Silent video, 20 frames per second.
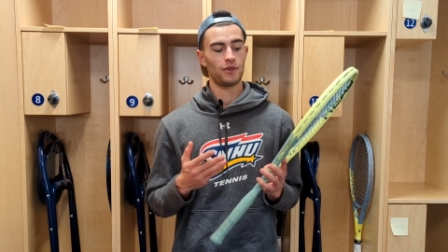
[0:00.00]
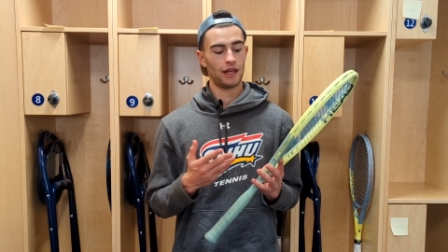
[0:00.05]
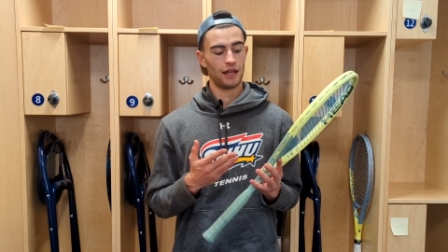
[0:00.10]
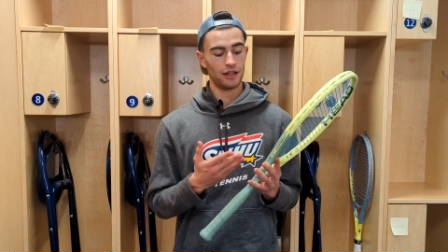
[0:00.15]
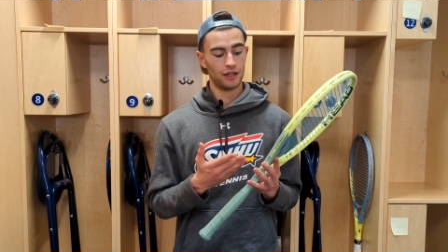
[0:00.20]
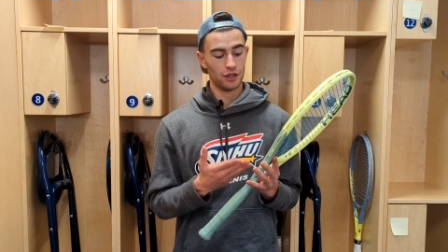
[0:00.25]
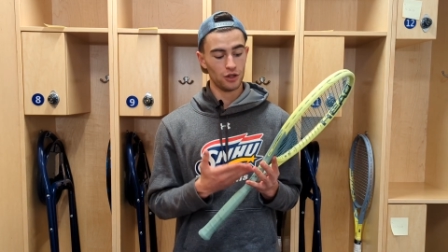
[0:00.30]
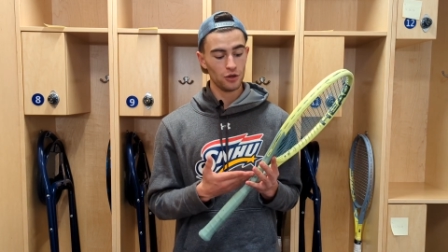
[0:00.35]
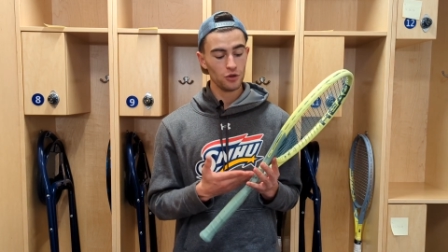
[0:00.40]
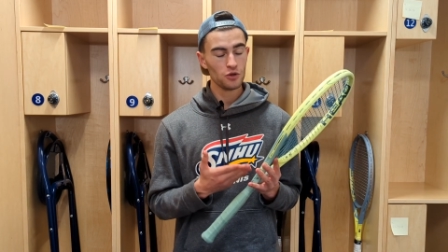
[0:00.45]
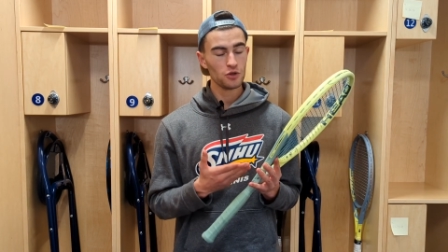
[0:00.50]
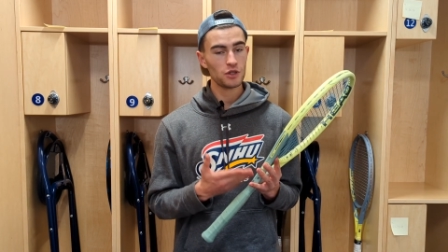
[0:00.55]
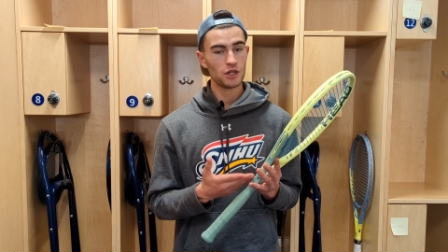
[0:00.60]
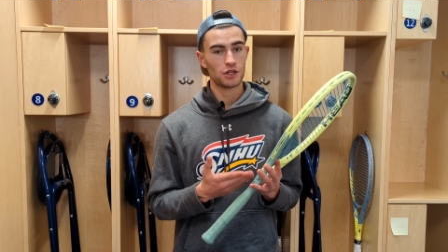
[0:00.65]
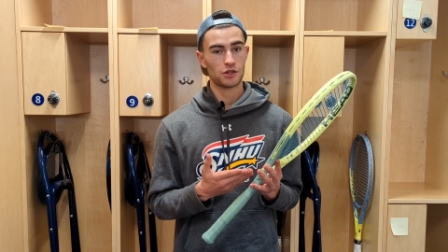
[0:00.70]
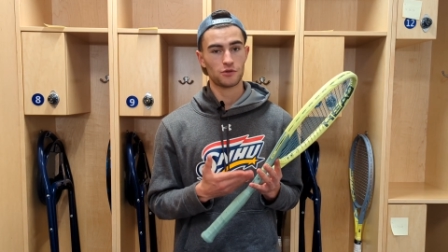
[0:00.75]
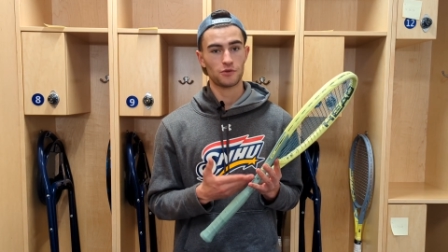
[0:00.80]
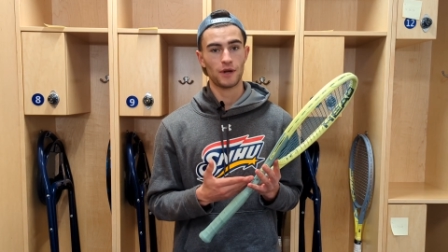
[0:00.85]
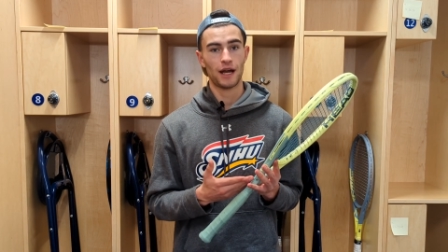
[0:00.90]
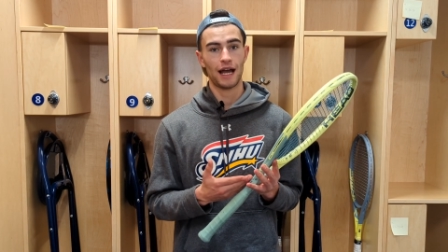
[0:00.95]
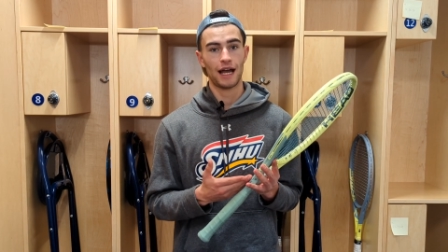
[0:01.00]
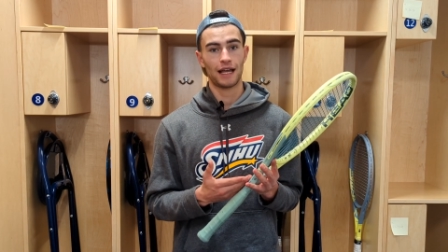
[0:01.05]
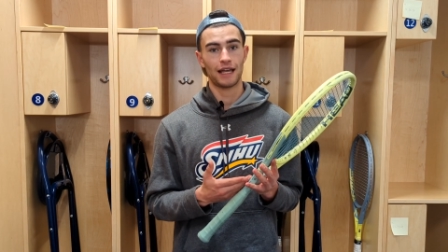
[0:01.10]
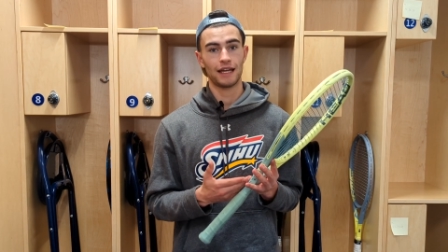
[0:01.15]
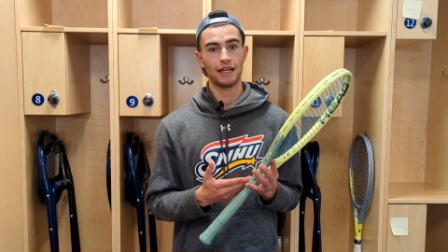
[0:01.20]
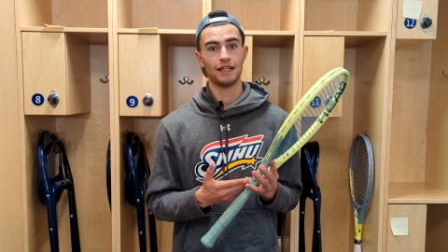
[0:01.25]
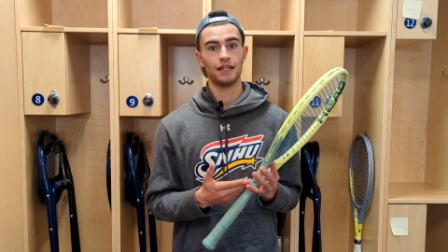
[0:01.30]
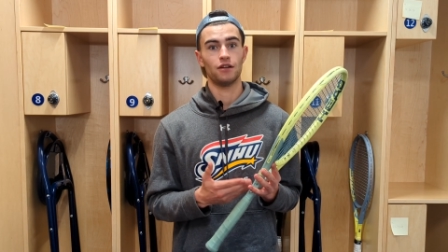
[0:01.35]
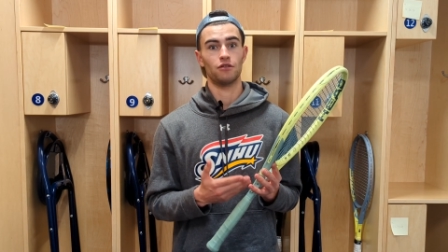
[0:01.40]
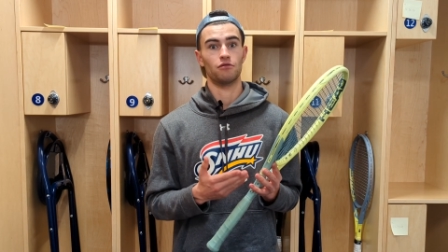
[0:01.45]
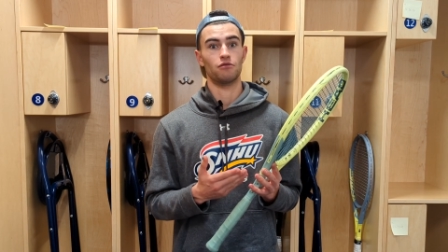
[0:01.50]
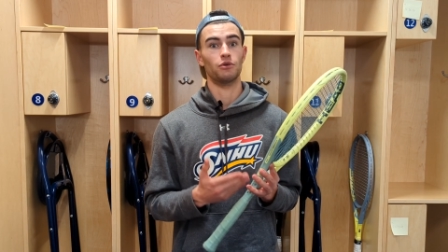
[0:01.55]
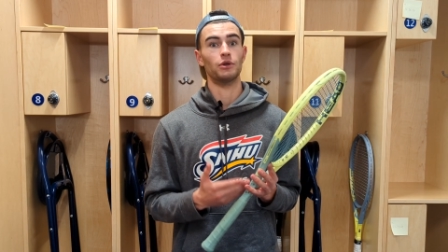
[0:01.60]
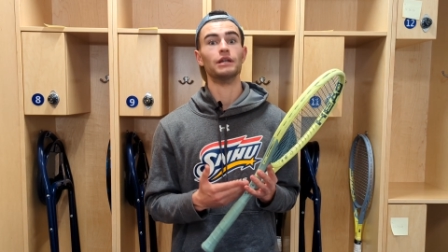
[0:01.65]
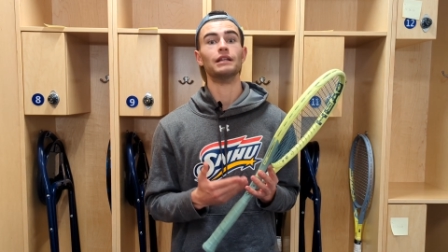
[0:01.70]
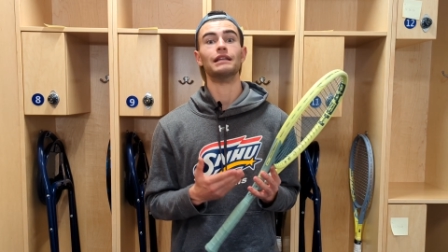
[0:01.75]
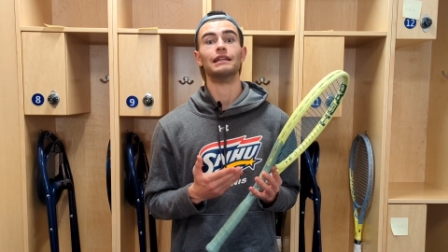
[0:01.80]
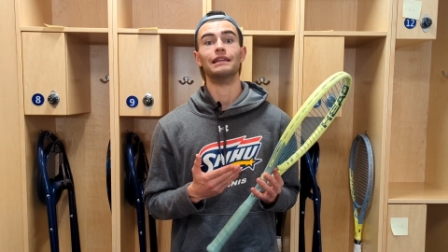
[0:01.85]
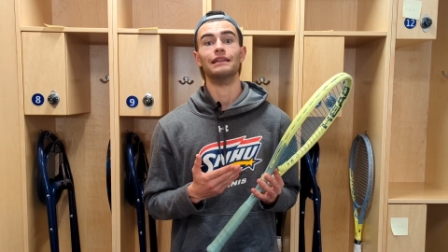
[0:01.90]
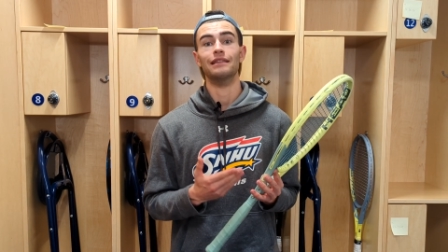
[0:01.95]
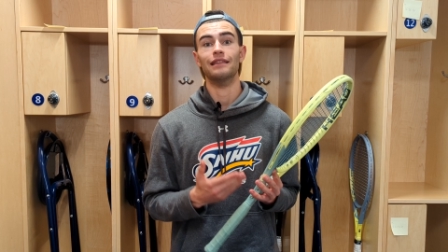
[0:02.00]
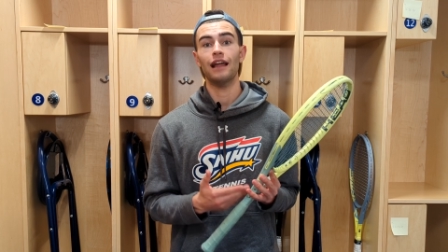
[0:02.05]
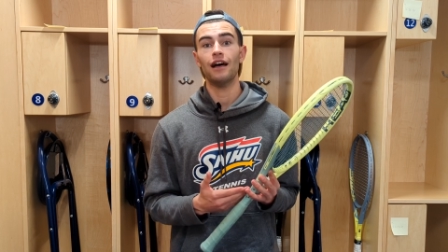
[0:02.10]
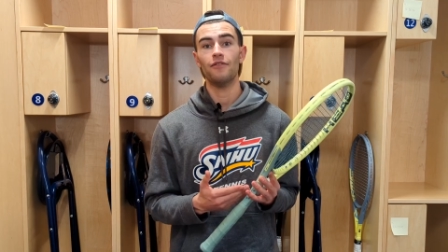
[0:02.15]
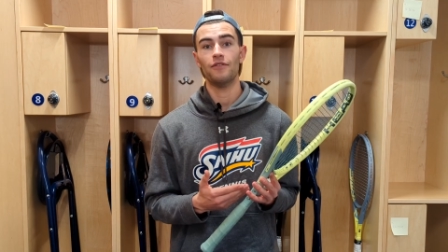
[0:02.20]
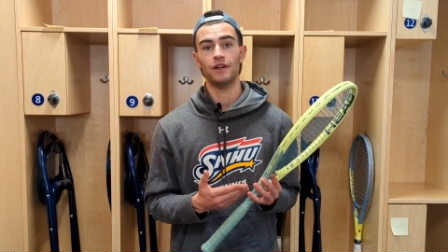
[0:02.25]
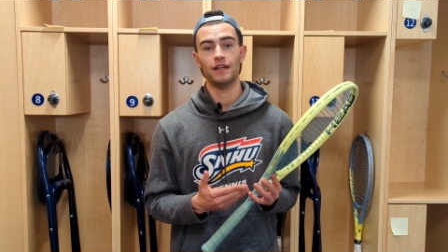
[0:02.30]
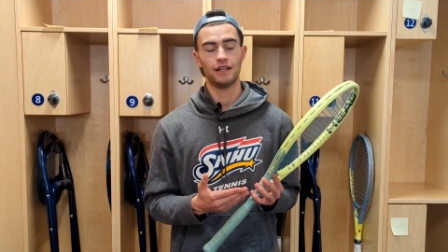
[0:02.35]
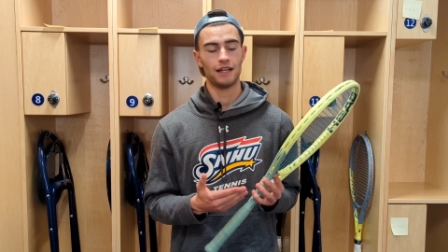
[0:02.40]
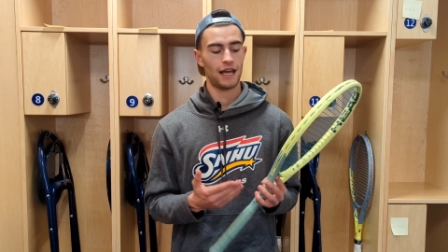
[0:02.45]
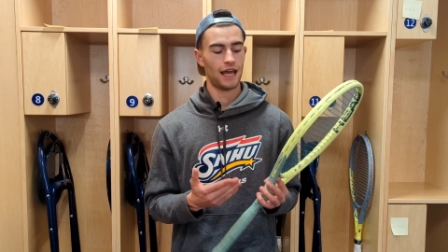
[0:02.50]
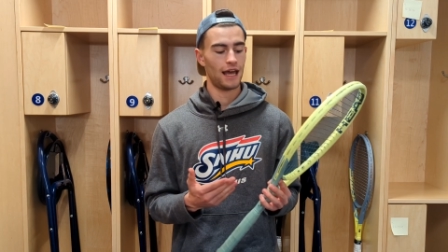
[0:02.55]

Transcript: that use this racket really love it,